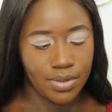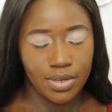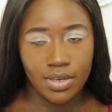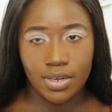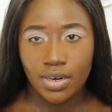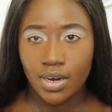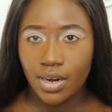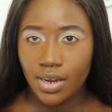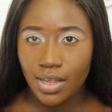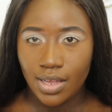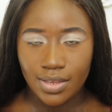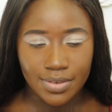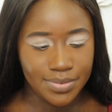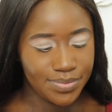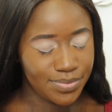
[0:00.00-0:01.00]

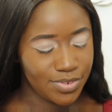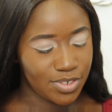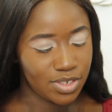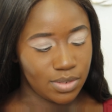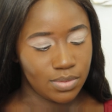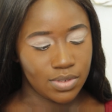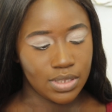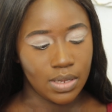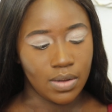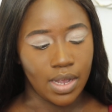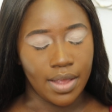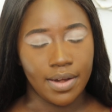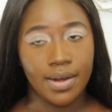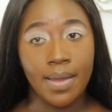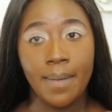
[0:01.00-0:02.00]
Girl, she was
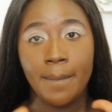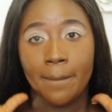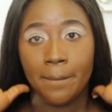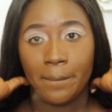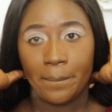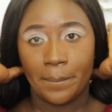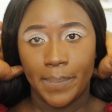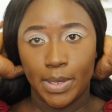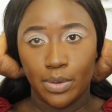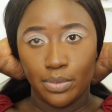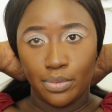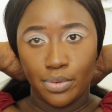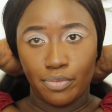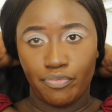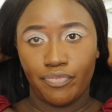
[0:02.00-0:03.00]
looking
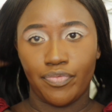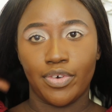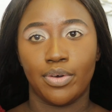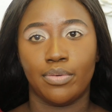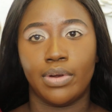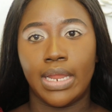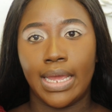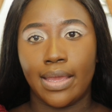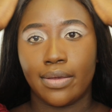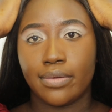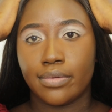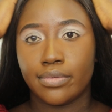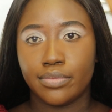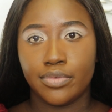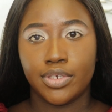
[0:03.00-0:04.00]
beautiful, like
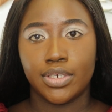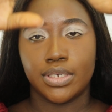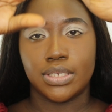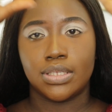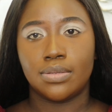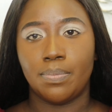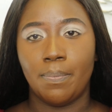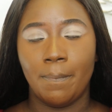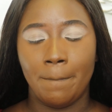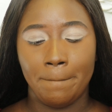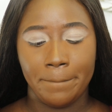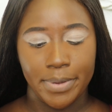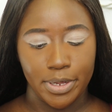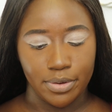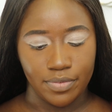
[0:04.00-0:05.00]
just
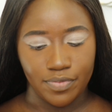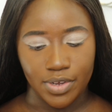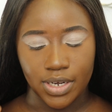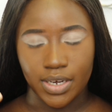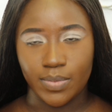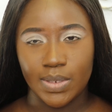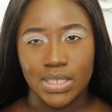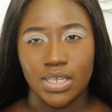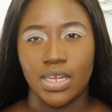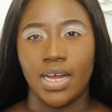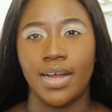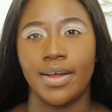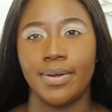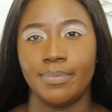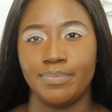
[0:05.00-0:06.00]
beautiful. And it was
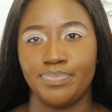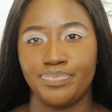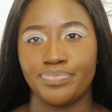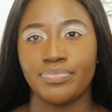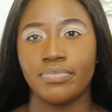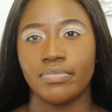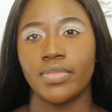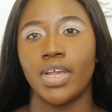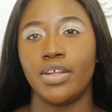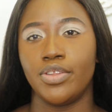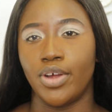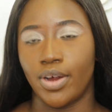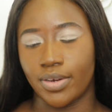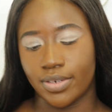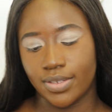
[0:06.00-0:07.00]
a
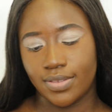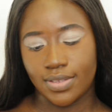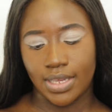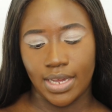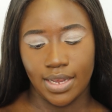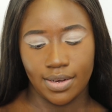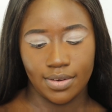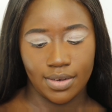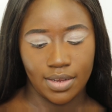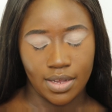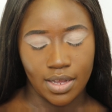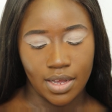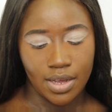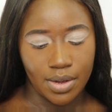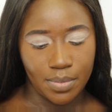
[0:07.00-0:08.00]
darker skin
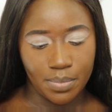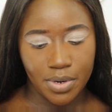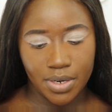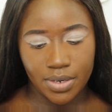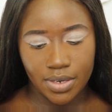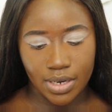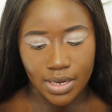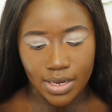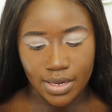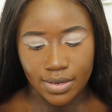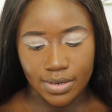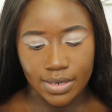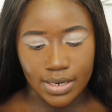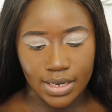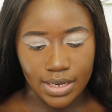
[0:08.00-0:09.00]

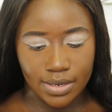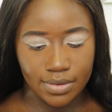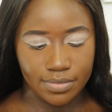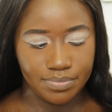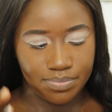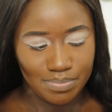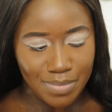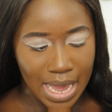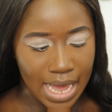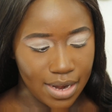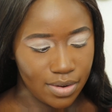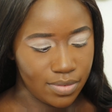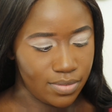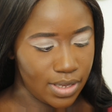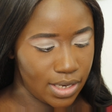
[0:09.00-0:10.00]

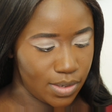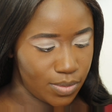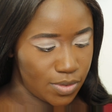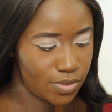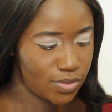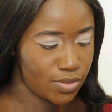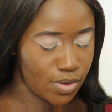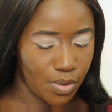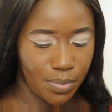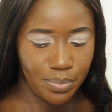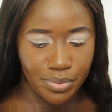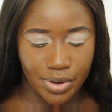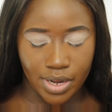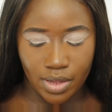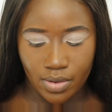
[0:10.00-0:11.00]
model, and it was so
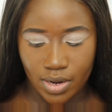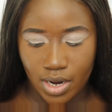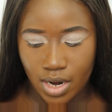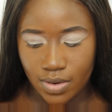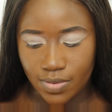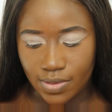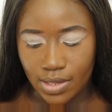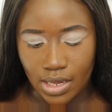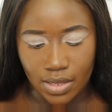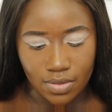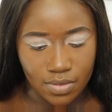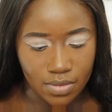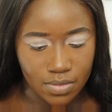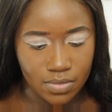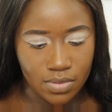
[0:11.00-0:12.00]
pretty on her skin
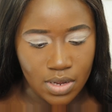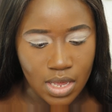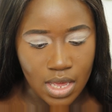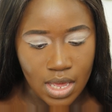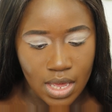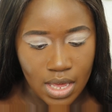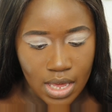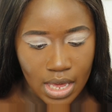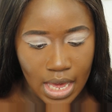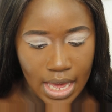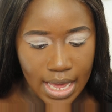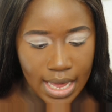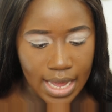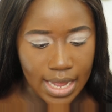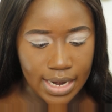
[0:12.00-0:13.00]
tone.
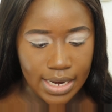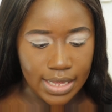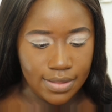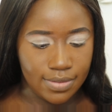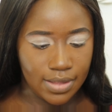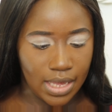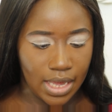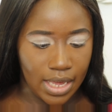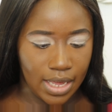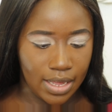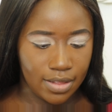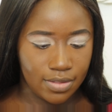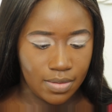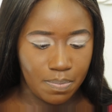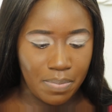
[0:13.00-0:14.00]
And this
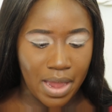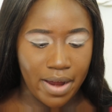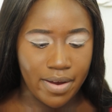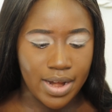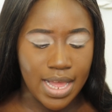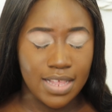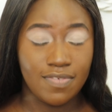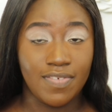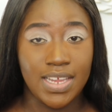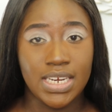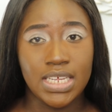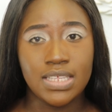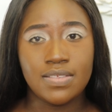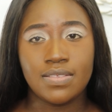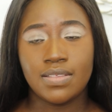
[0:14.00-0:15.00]
is Paradise
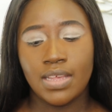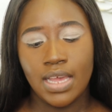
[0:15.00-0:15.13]
Venice.